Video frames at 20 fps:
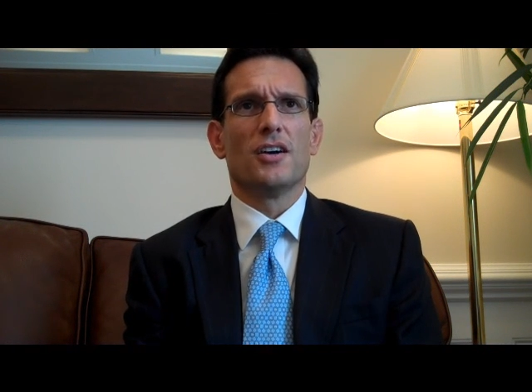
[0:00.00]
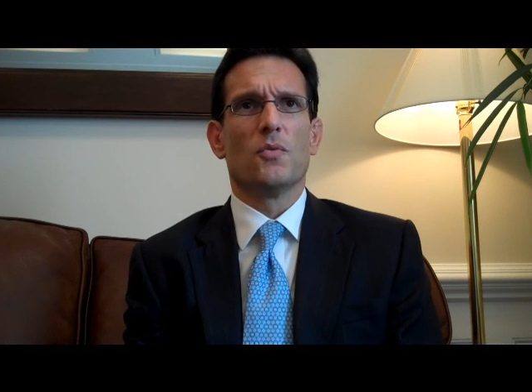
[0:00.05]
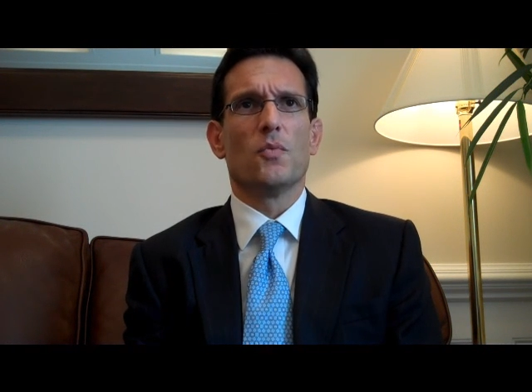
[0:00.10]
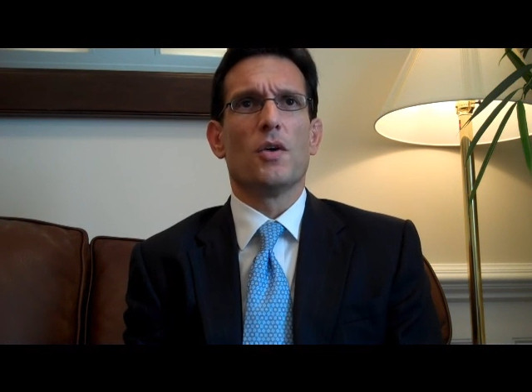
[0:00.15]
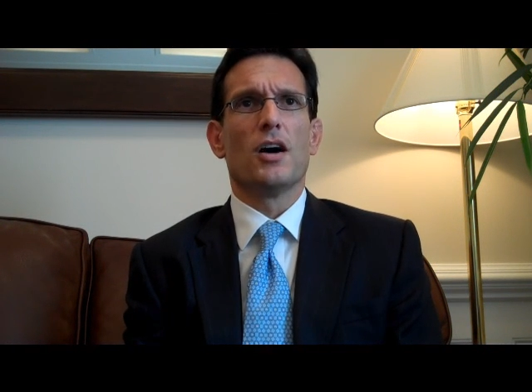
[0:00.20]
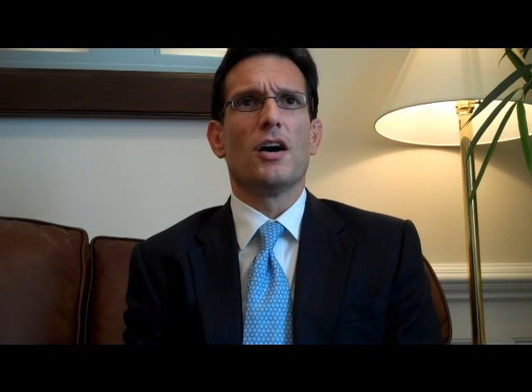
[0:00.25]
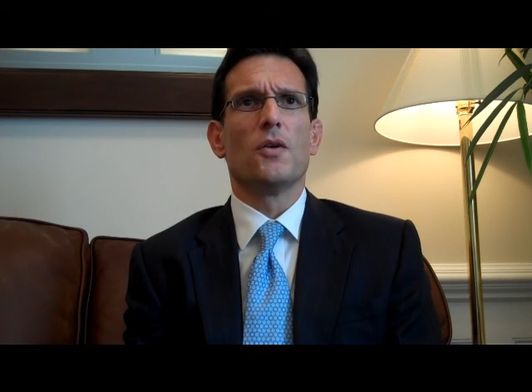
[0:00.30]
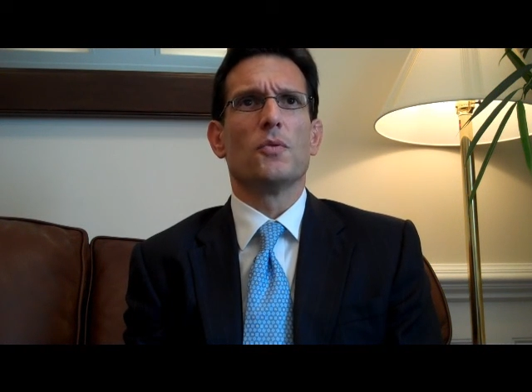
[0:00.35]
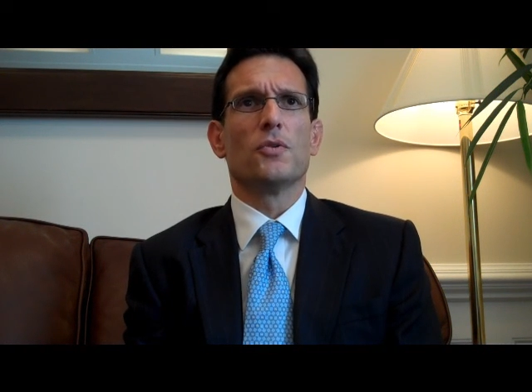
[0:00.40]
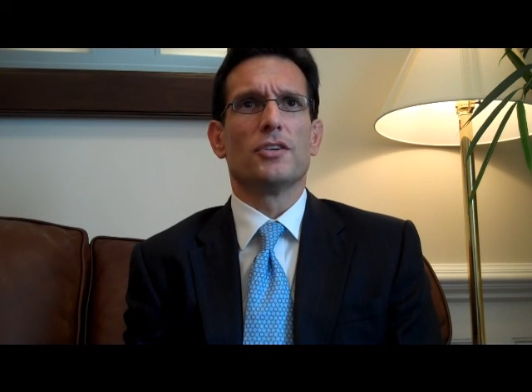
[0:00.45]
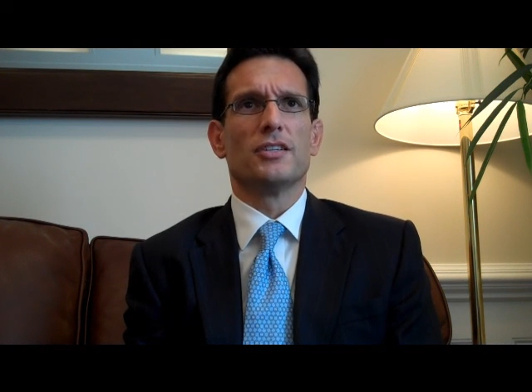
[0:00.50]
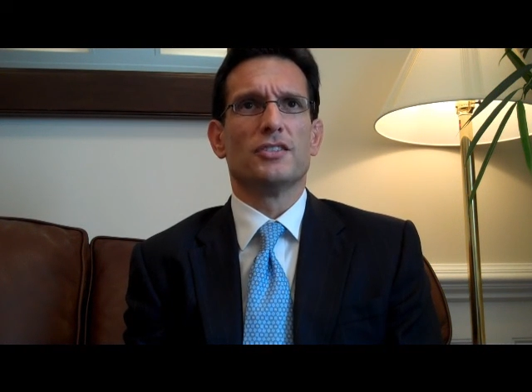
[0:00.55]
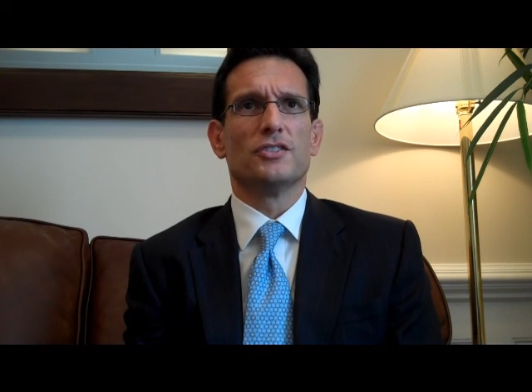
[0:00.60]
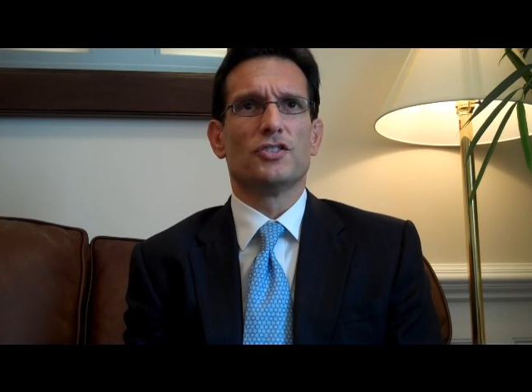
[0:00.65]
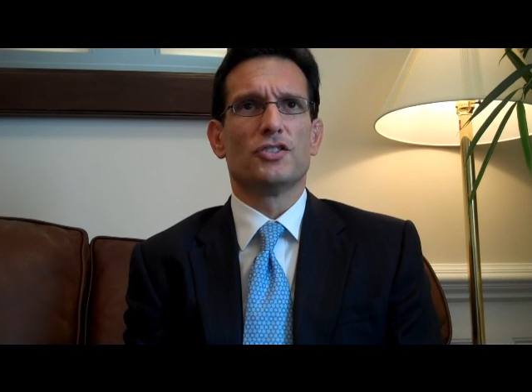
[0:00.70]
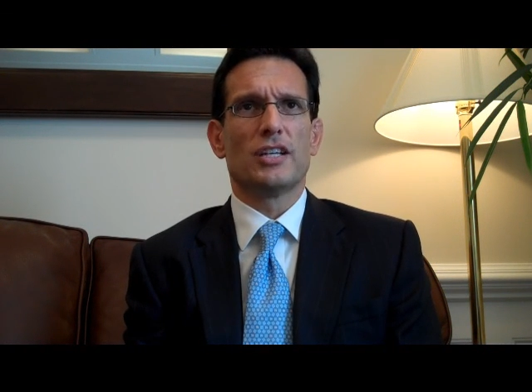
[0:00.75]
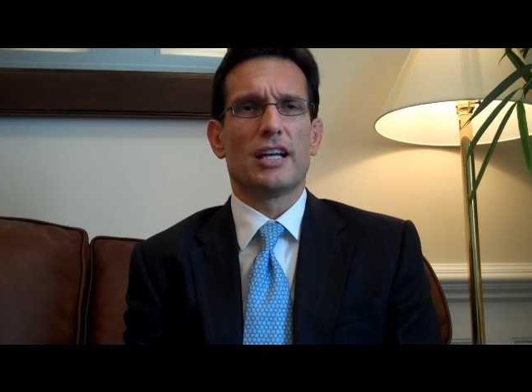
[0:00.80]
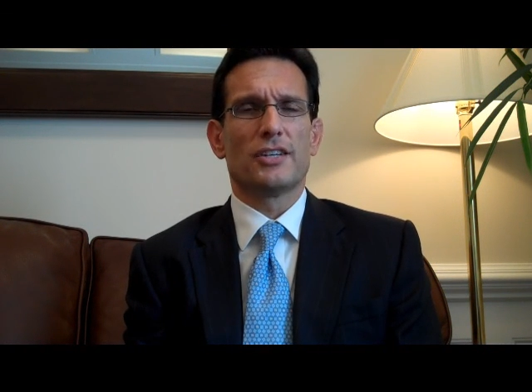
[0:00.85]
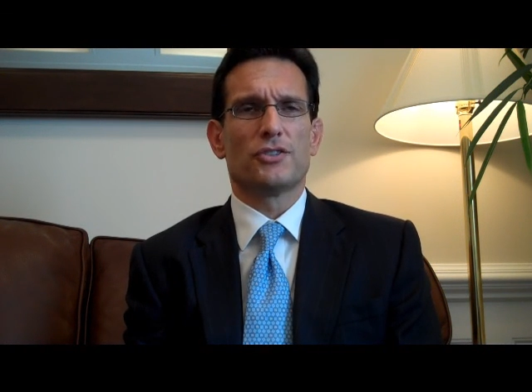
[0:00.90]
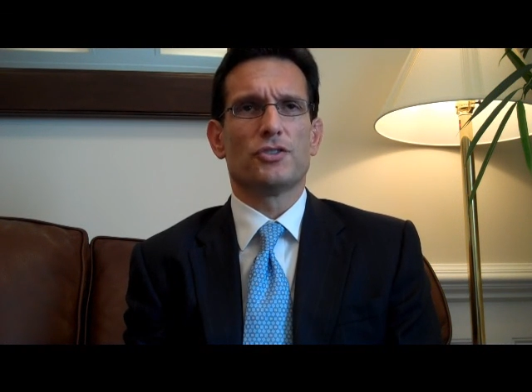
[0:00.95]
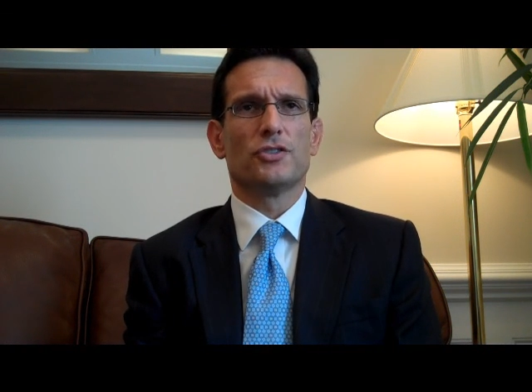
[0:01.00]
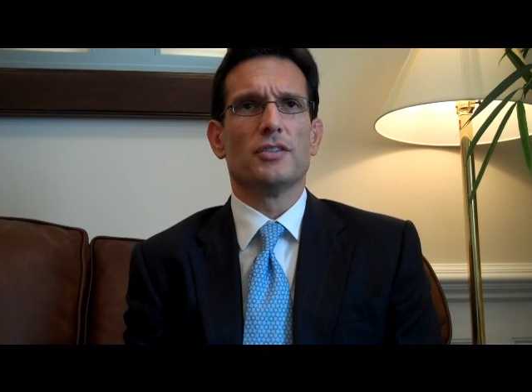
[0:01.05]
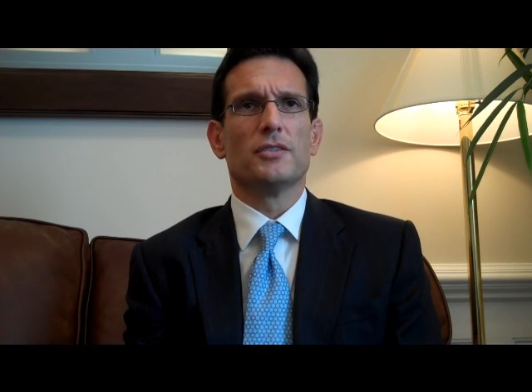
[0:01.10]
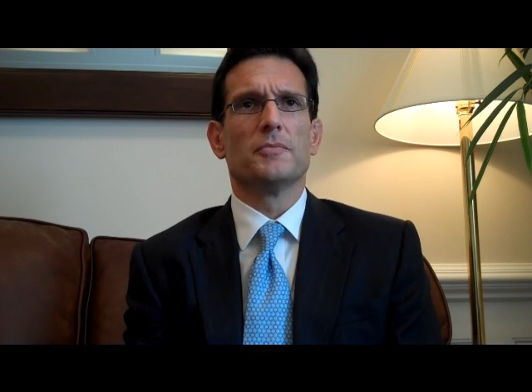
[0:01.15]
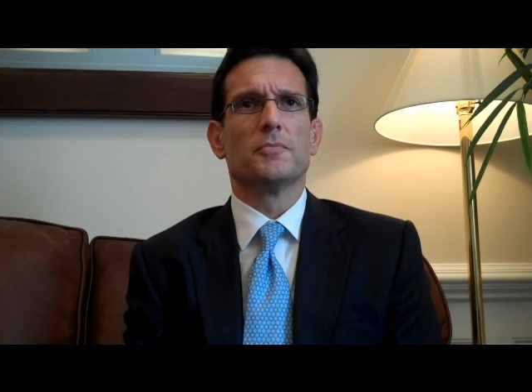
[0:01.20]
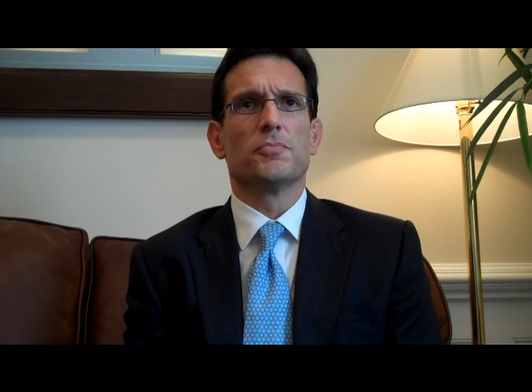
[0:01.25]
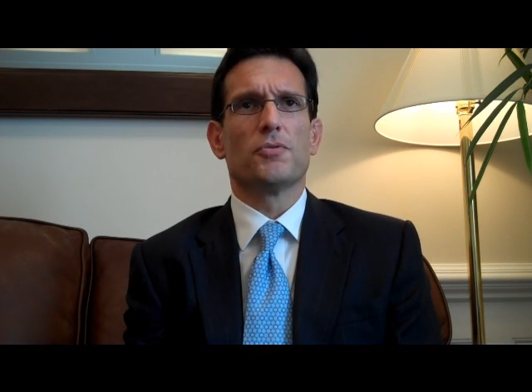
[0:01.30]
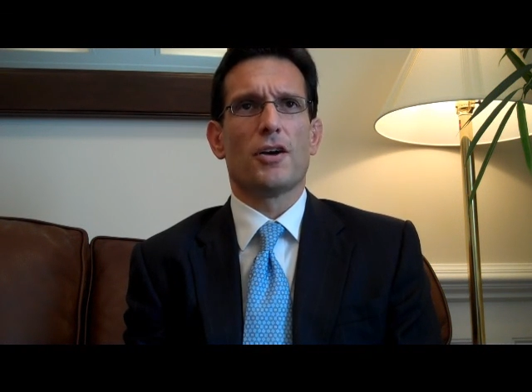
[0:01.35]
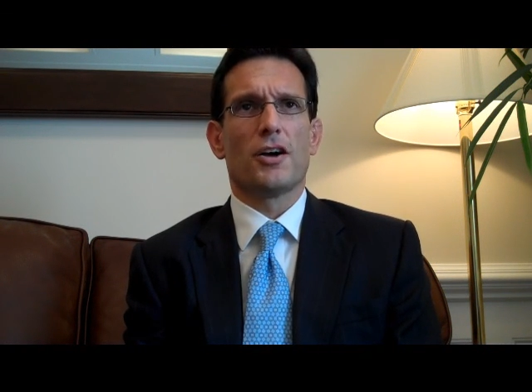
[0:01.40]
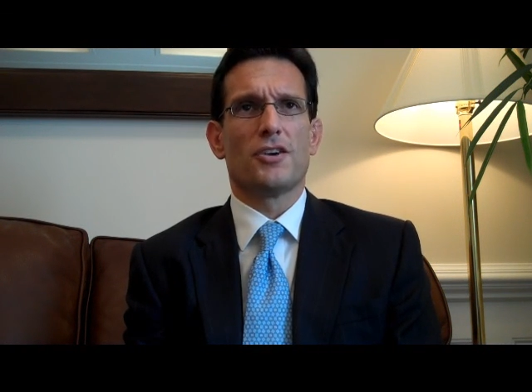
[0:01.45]
while we're in session
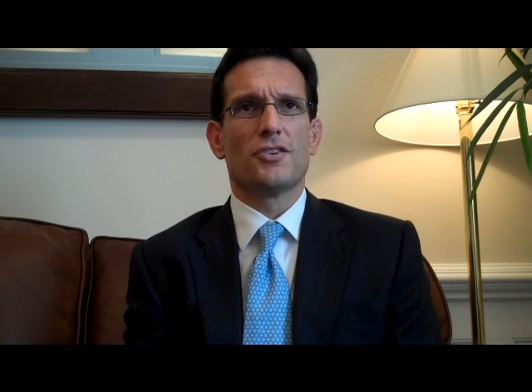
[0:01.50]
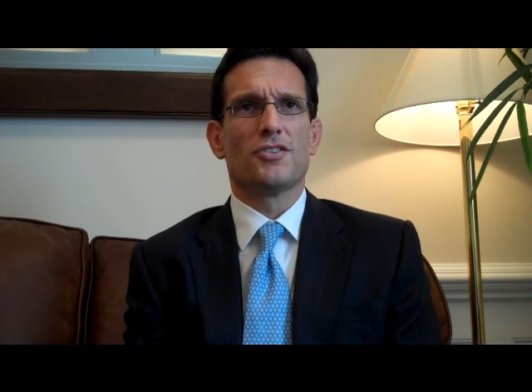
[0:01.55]
prior